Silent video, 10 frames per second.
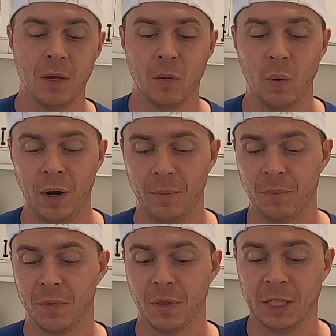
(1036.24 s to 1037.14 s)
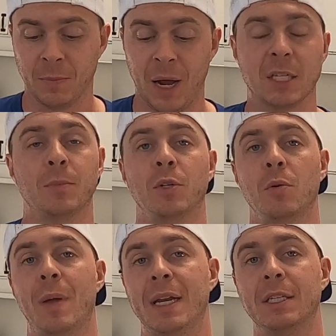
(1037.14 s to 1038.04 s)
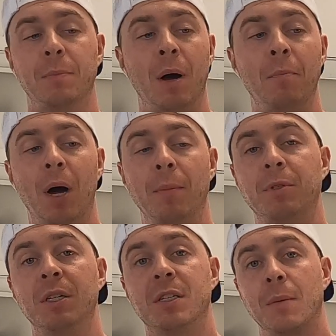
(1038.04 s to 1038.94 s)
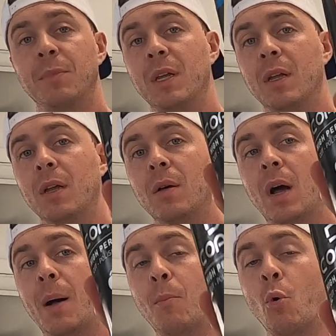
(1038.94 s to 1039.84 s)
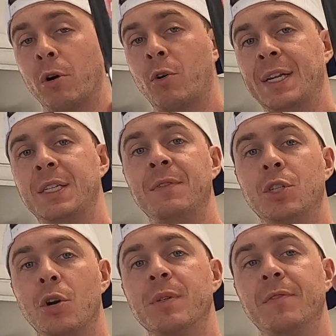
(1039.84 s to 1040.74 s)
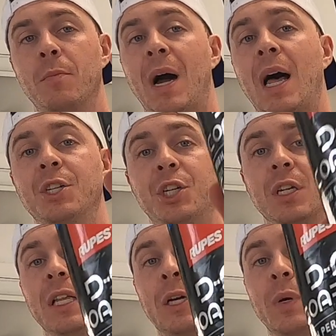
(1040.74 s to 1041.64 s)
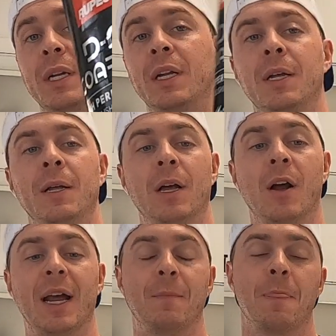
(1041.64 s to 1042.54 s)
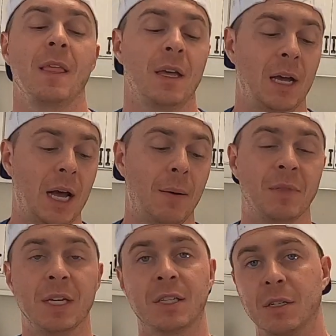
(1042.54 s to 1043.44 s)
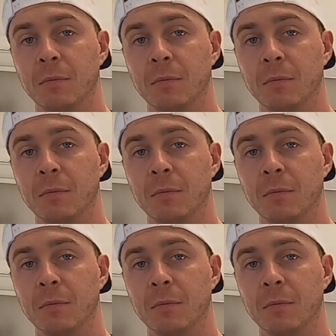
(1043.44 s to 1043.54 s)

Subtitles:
well, it's possible you may need to bump up to something more aggressive in terms of your polishing liquid. All right. This